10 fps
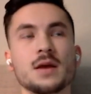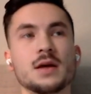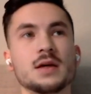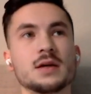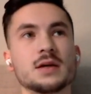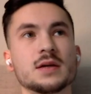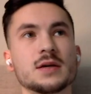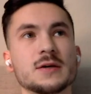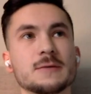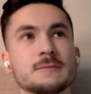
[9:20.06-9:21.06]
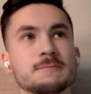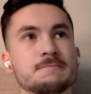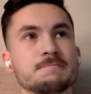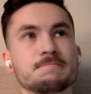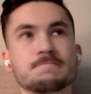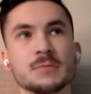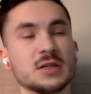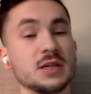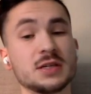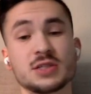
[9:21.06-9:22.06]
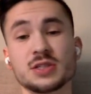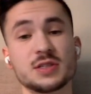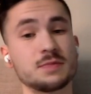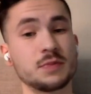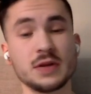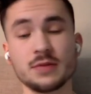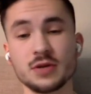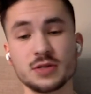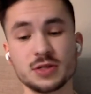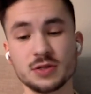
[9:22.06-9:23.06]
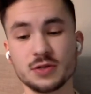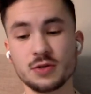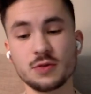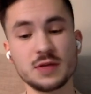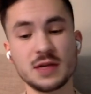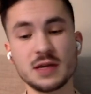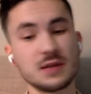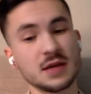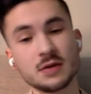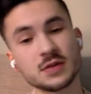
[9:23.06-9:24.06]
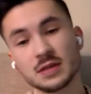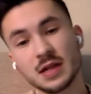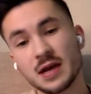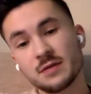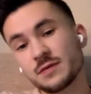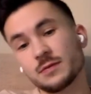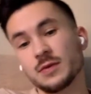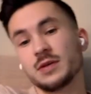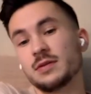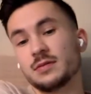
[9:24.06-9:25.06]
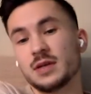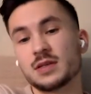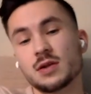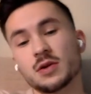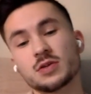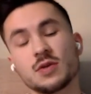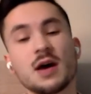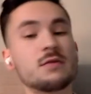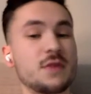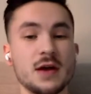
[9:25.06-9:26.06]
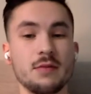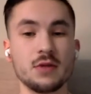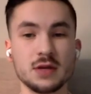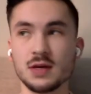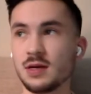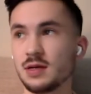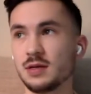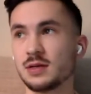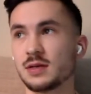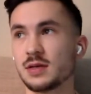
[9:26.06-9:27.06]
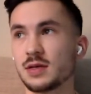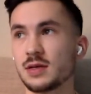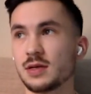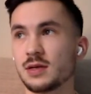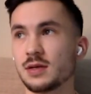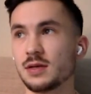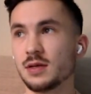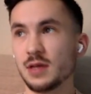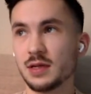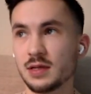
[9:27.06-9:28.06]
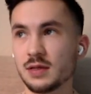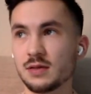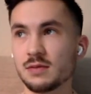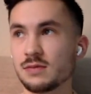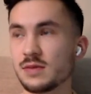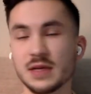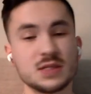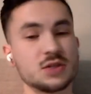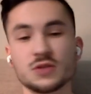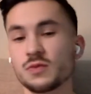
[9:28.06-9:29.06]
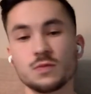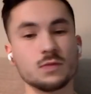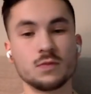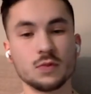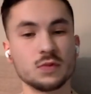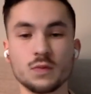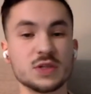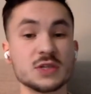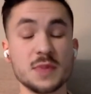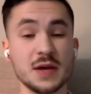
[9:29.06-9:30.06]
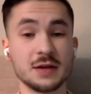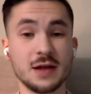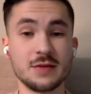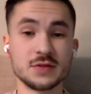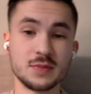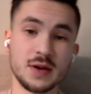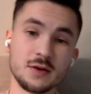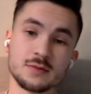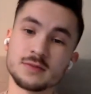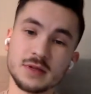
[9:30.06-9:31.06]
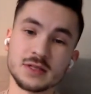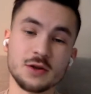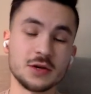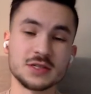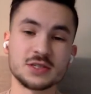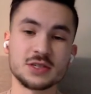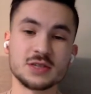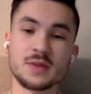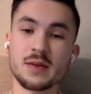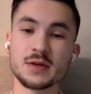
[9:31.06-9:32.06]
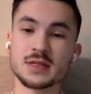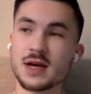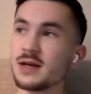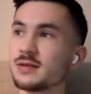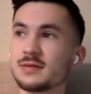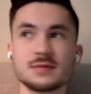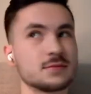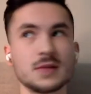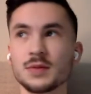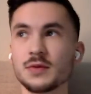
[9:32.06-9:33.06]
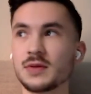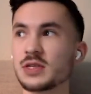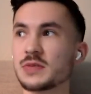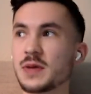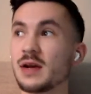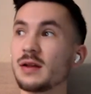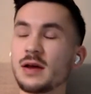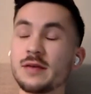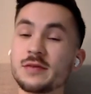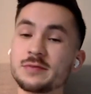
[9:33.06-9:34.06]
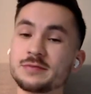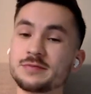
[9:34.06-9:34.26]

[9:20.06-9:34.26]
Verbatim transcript: and um, yeah, it's just pretty much you don't need anything else in life when as long as you have family and and that's just what richest man alive is about. As long as she's by my side, I'm the richest man alive.